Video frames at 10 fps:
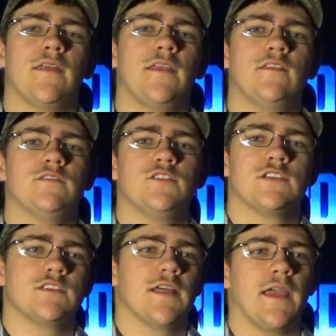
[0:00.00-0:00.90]
They didn't
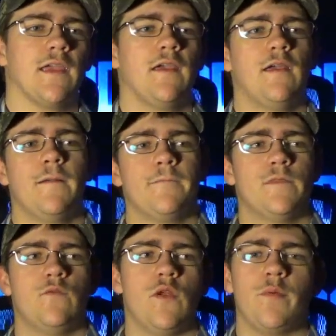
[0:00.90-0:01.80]
just like
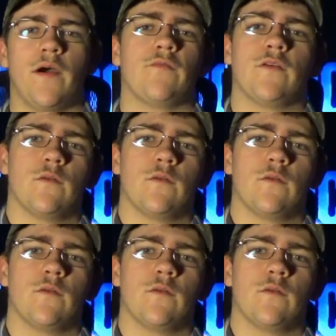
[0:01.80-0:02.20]
rip off